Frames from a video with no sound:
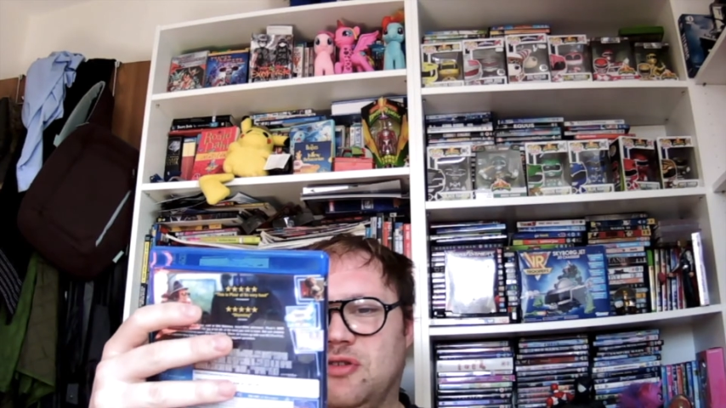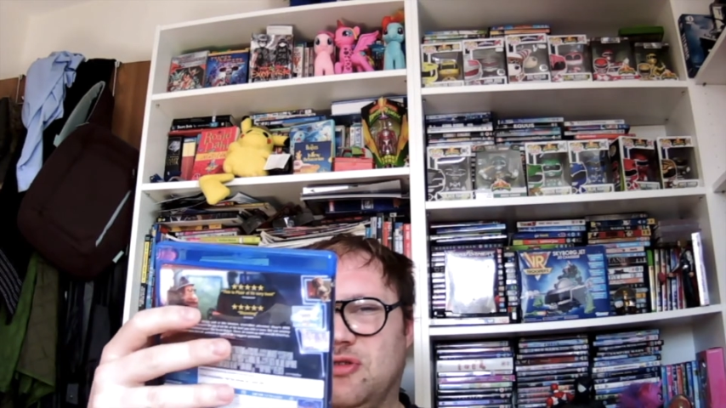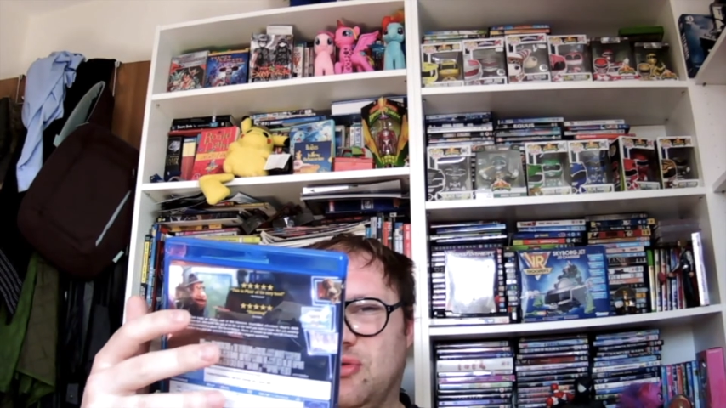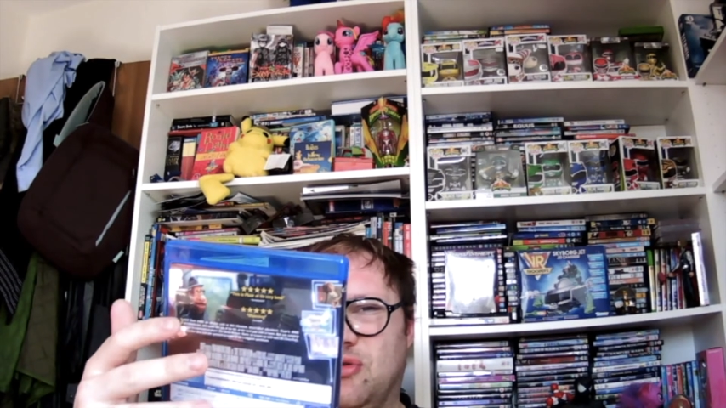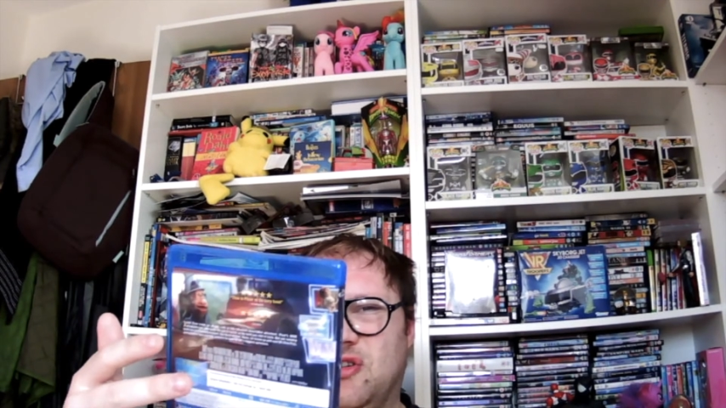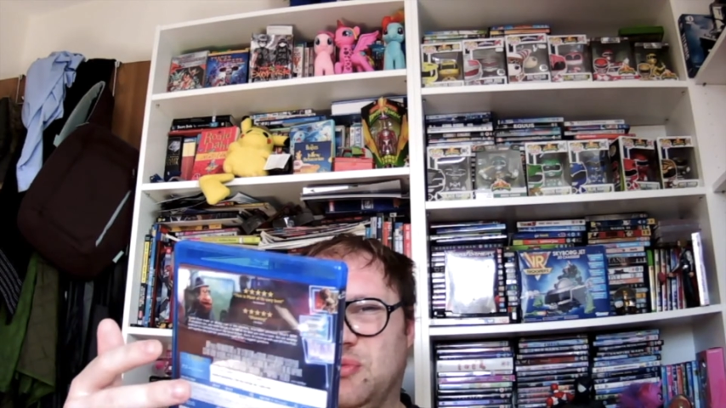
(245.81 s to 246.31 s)

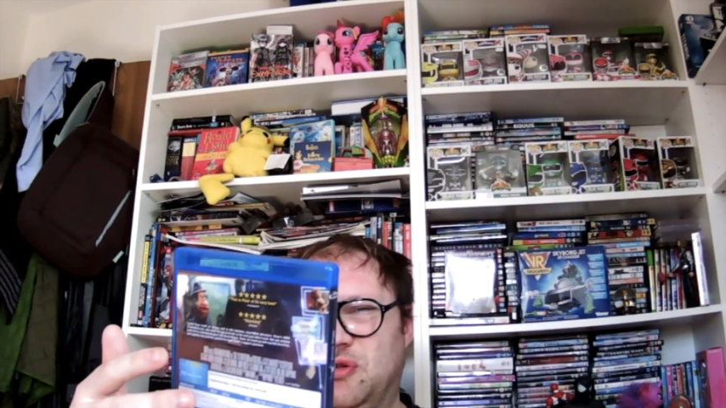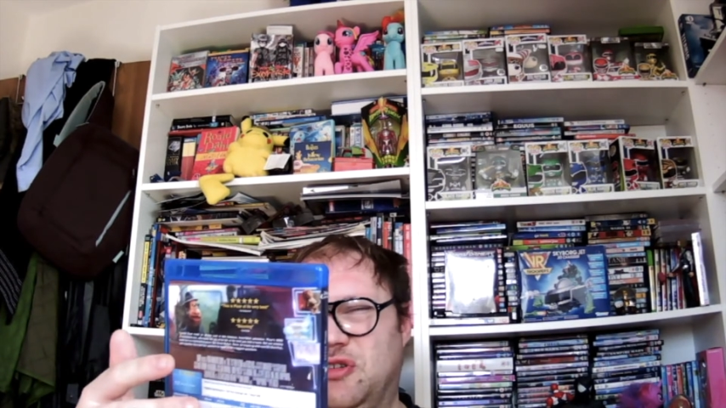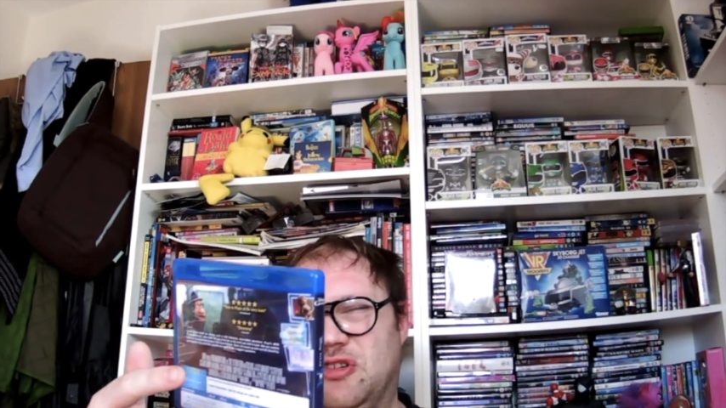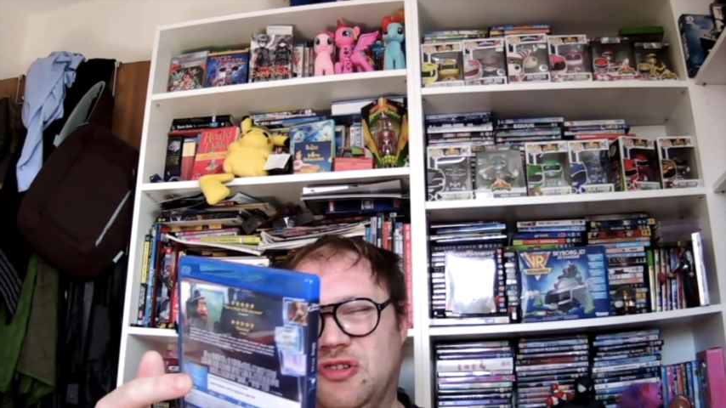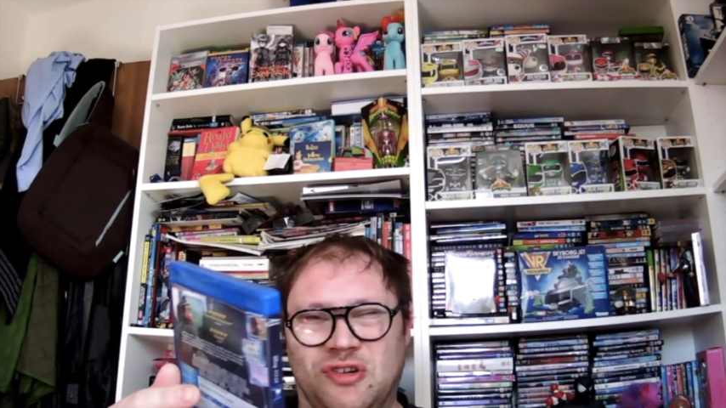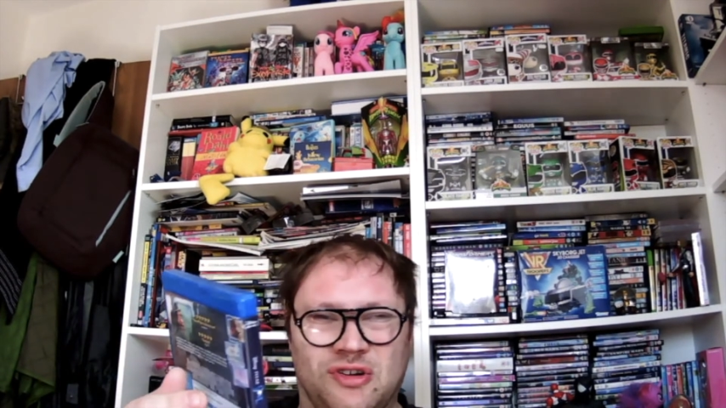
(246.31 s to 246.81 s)
toys, which
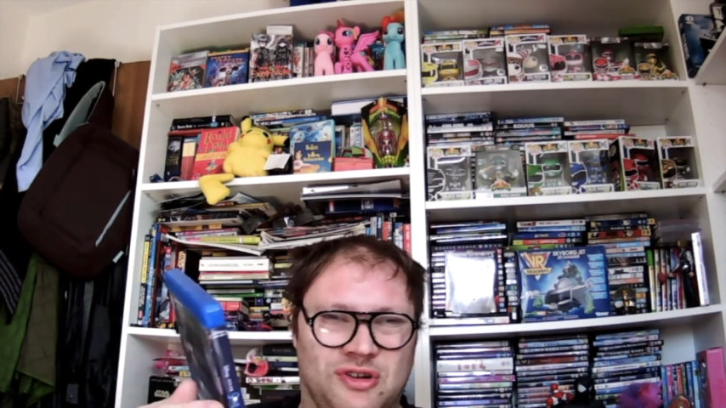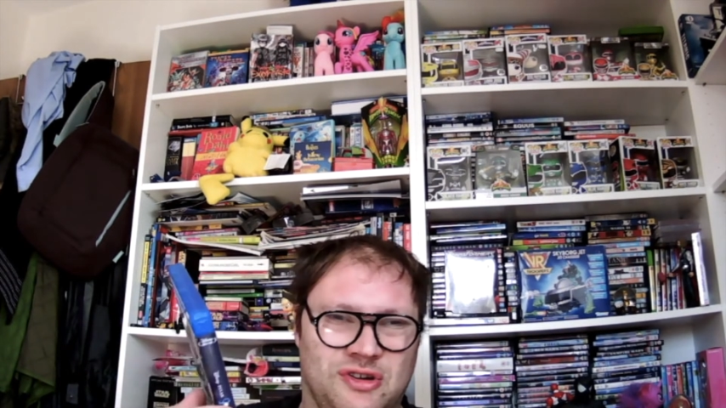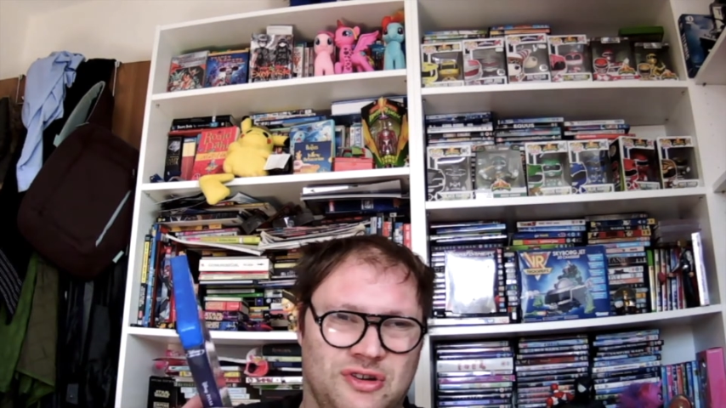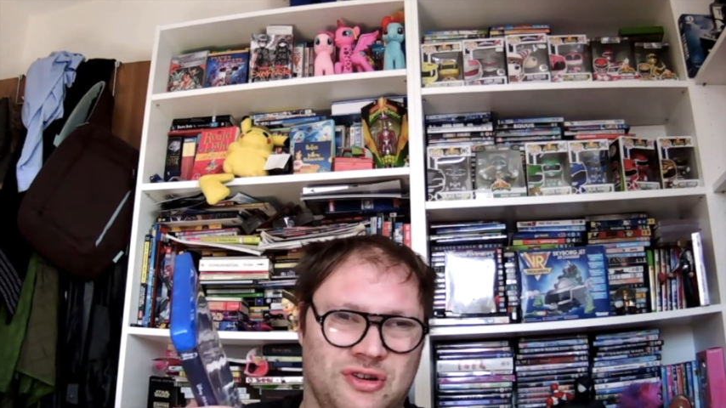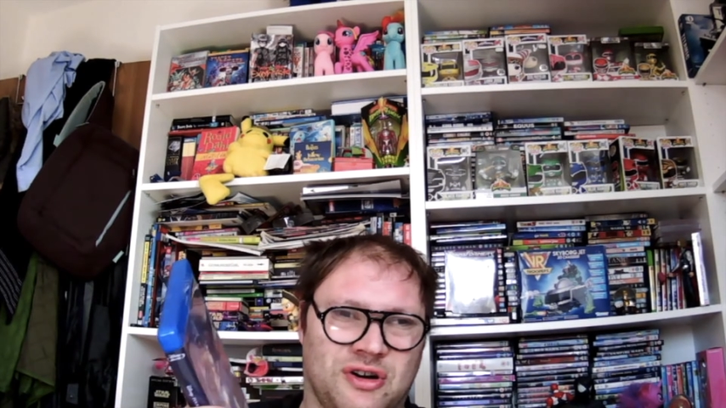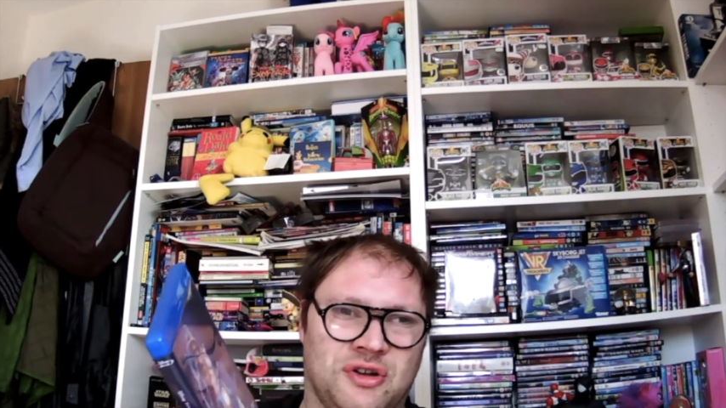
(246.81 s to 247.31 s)
is,
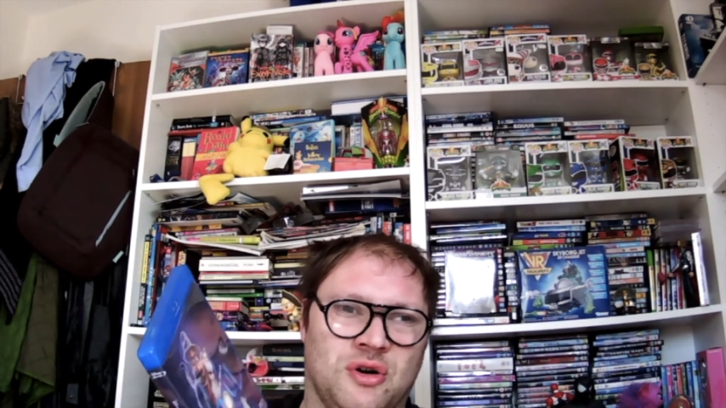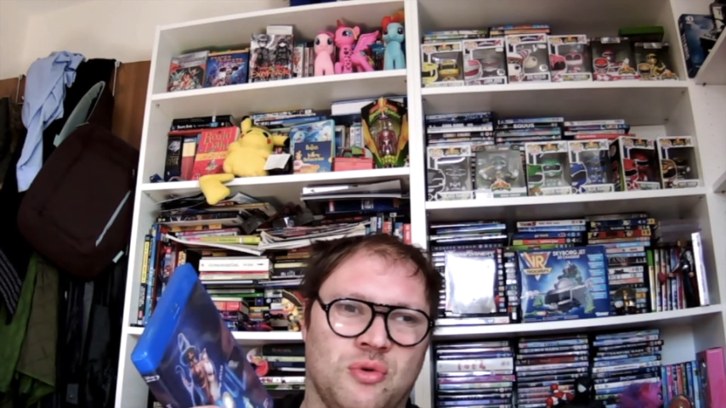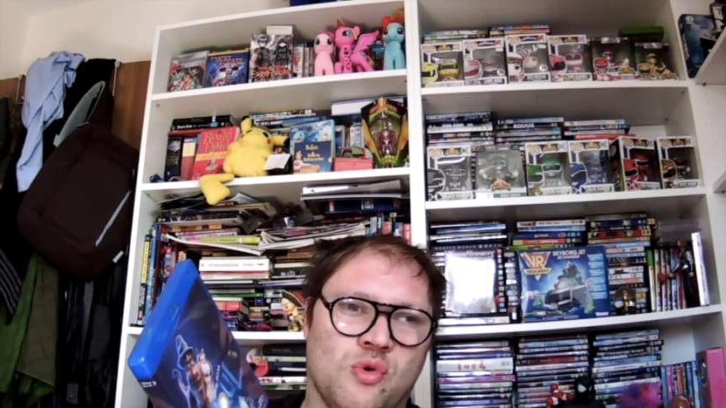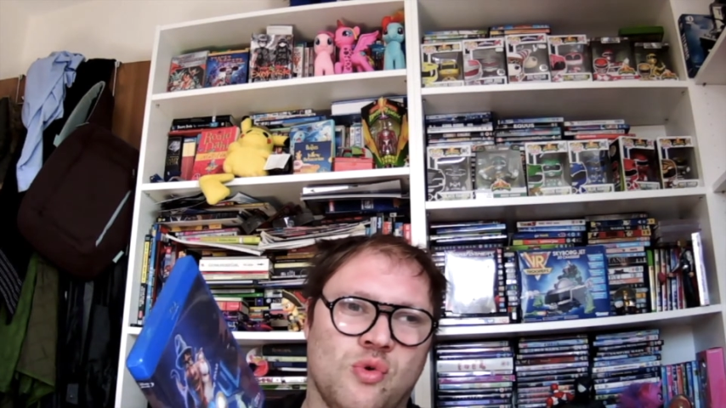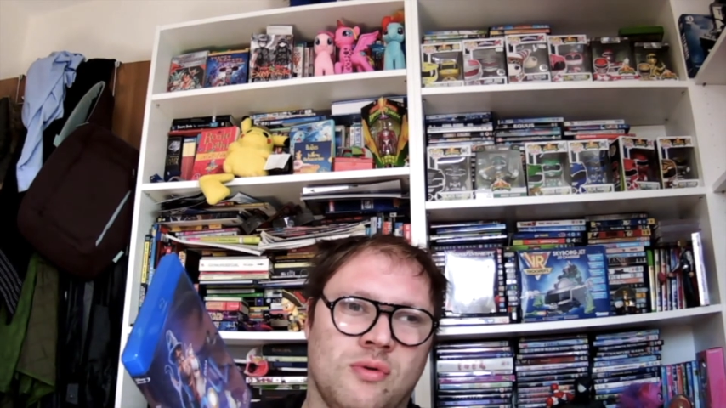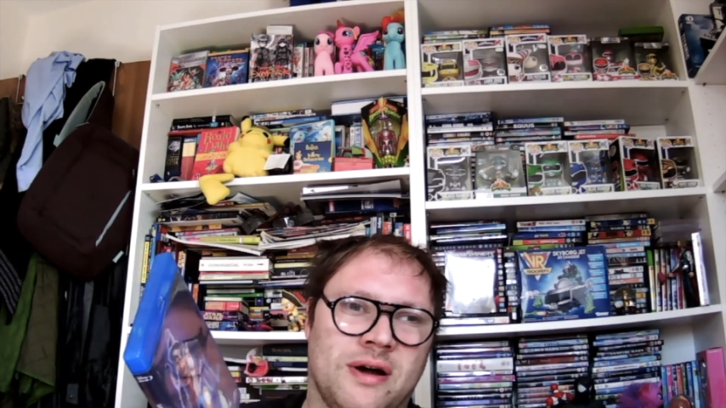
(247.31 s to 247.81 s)
I know,
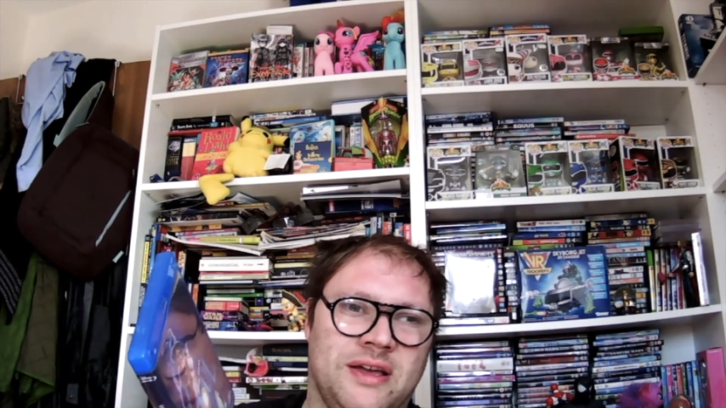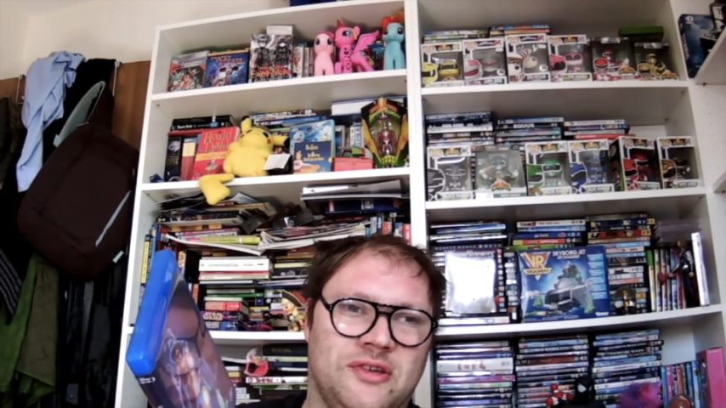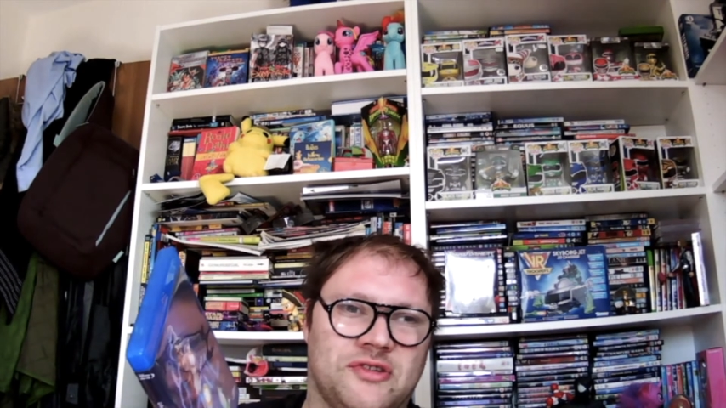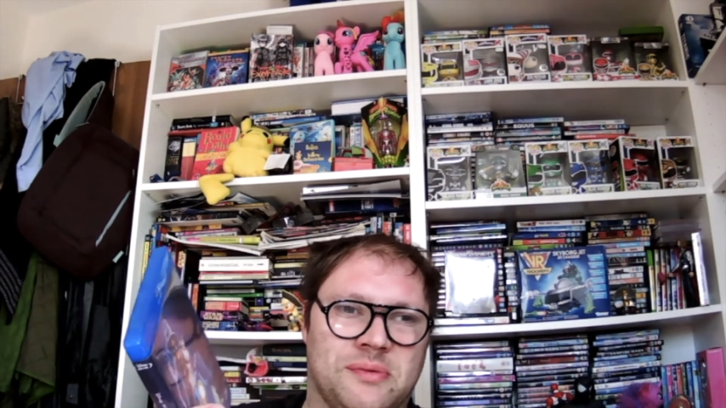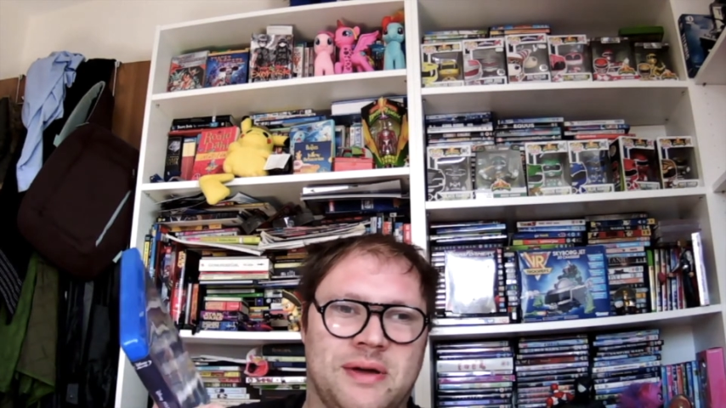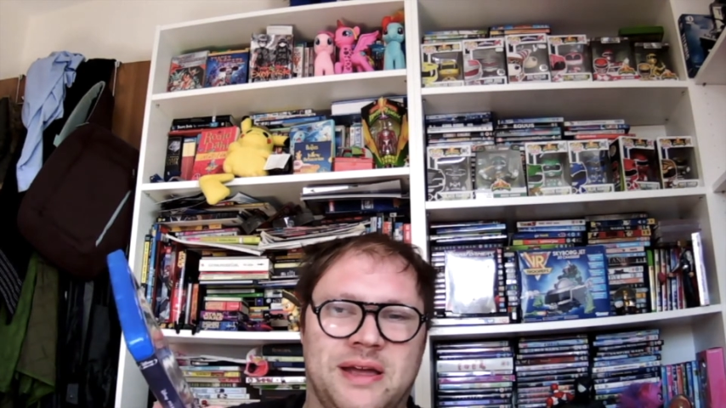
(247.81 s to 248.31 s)

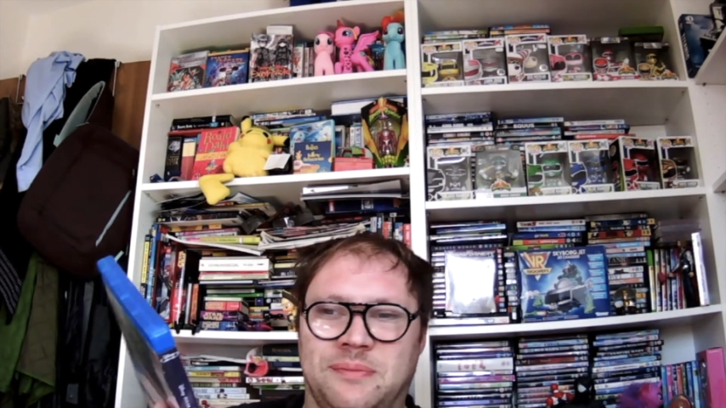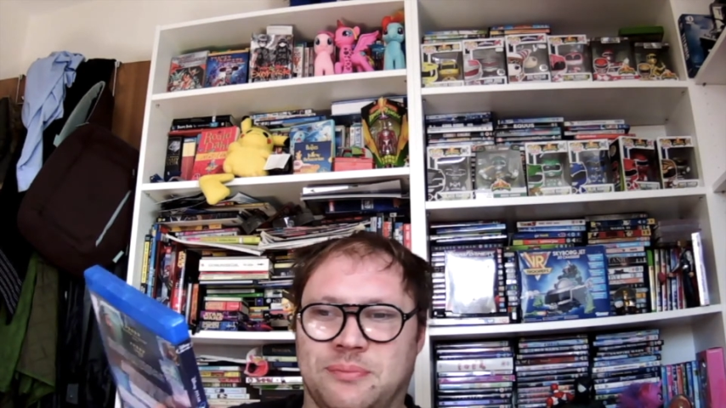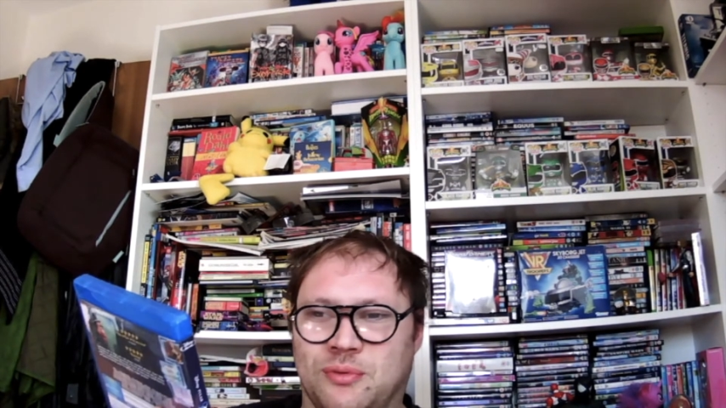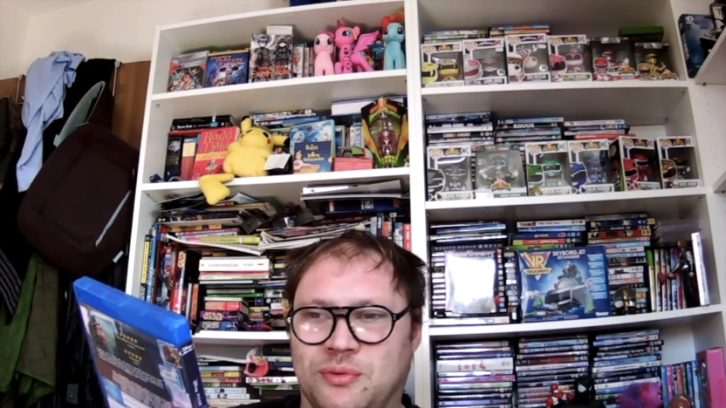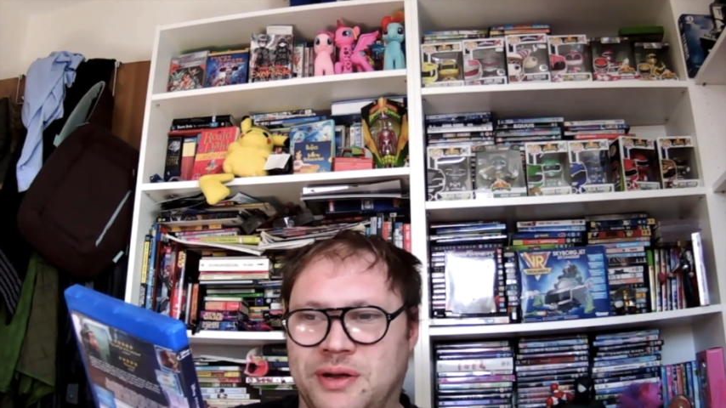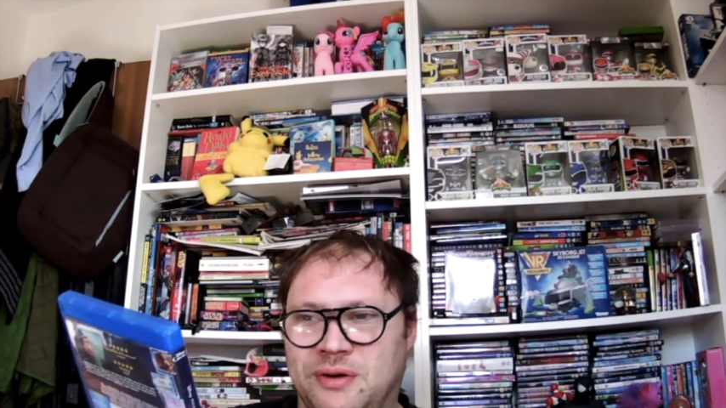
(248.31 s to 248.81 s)
always the main point,